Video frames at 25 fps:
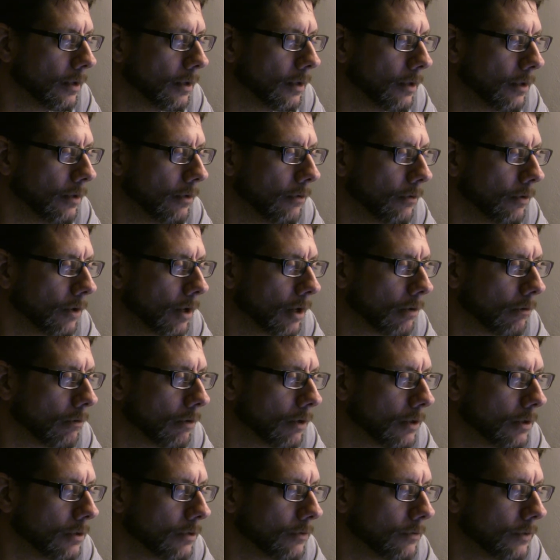you've got a
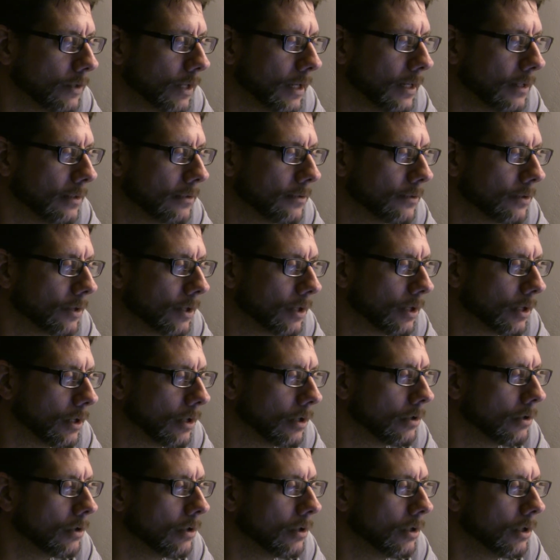range of dates
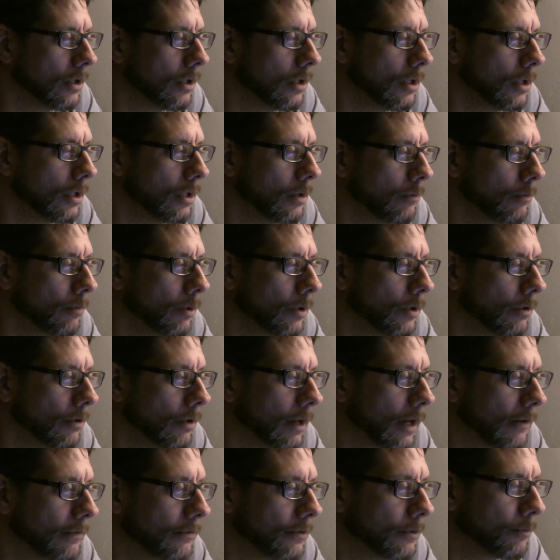there, but you
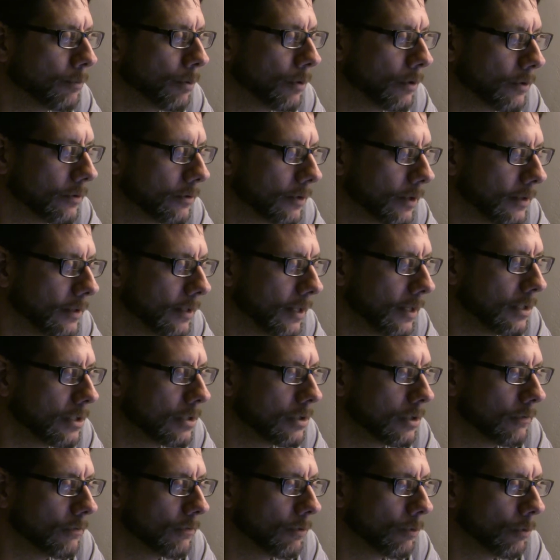have to put a
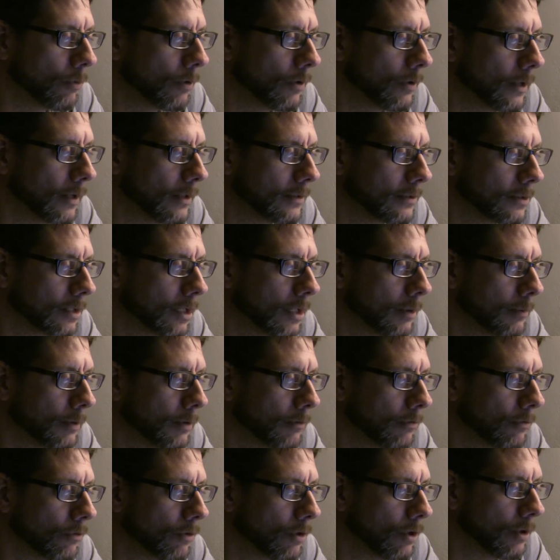citation in for where that's coming
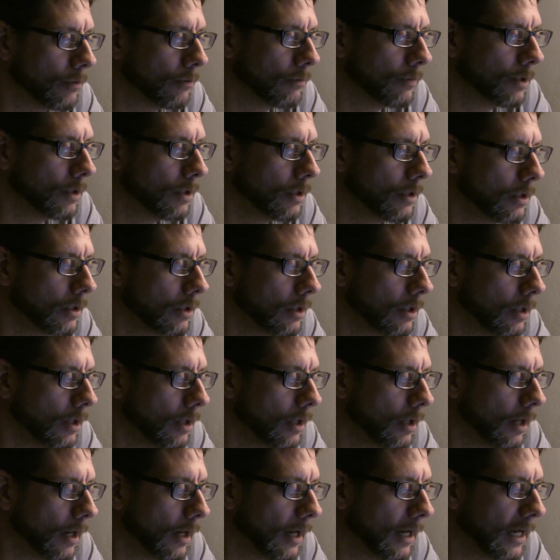from.
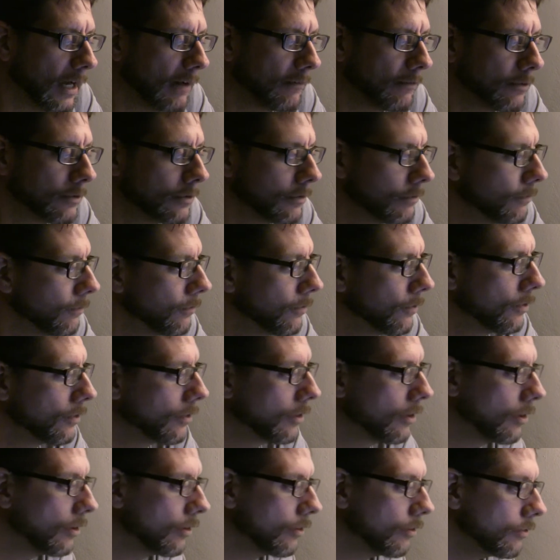I have it as a
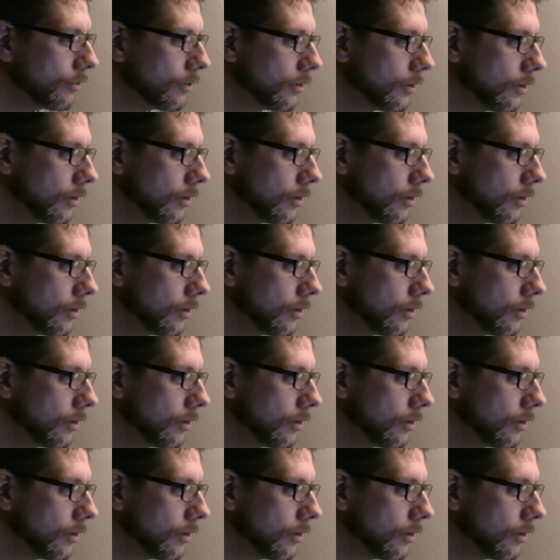footnote